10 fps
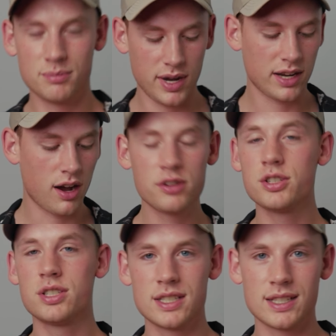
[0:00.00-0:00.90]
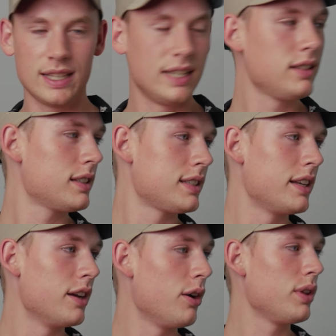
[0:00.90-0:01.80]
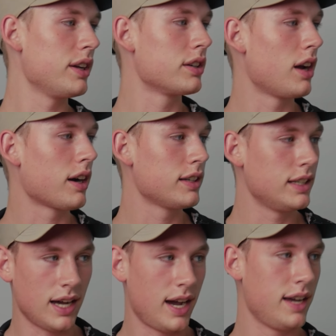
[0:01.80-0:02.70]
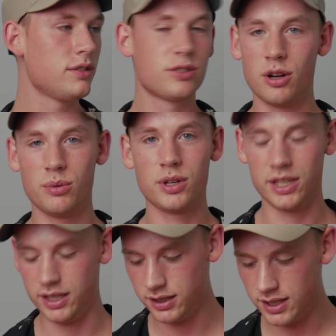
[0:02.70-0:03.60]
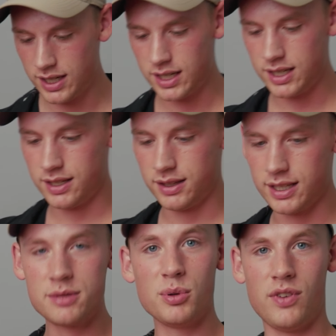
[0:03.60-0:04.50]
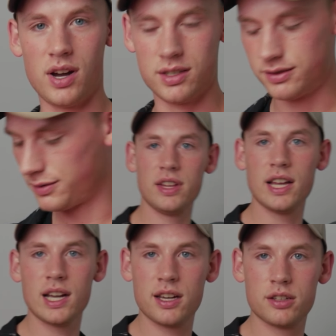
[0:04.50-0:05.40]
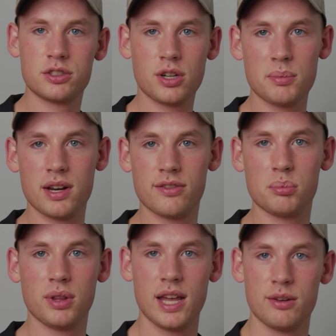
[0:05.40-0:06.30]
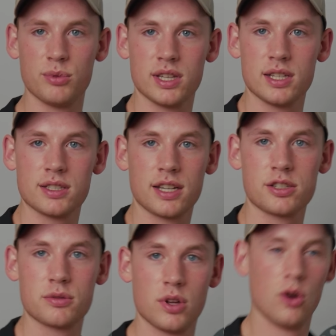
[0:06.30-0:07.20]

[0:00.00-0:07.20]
my conscience is clean because I know that you're not gonna die, so we're good. Let's move on. I feel like I could jump out of a plane with this, like just